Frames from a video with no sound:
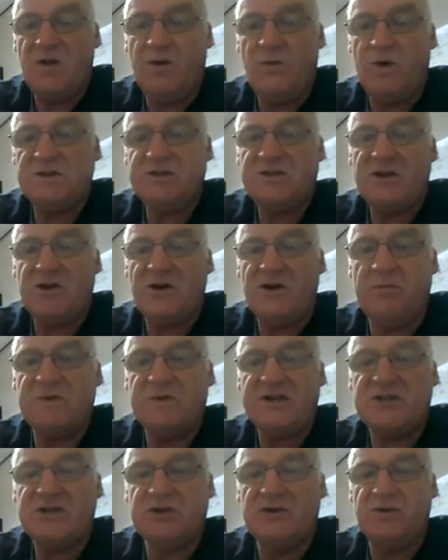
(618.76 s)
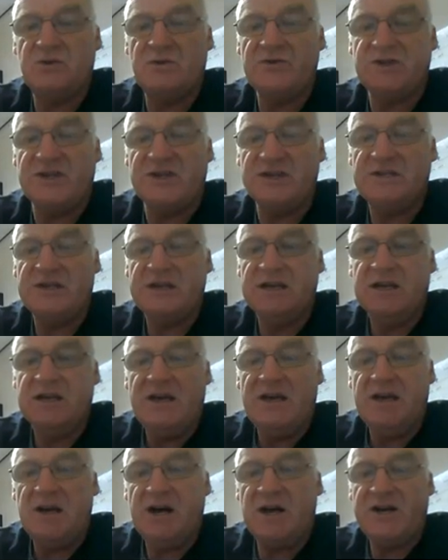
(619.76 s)
Once the competition launches,
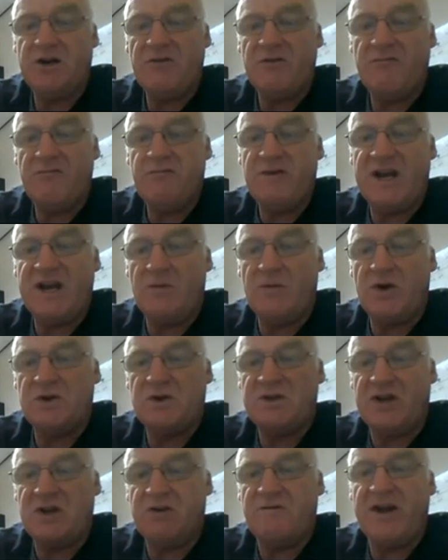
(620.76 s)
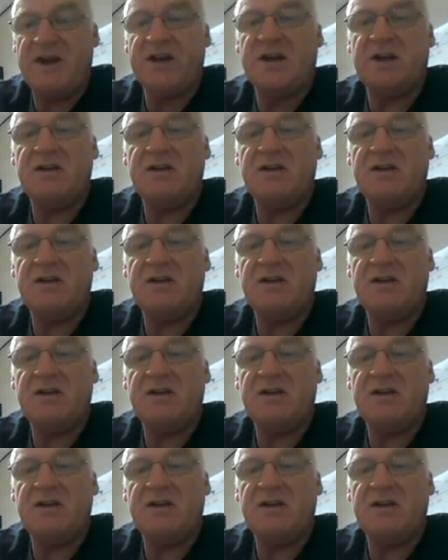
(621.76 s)
I don't really want a grid.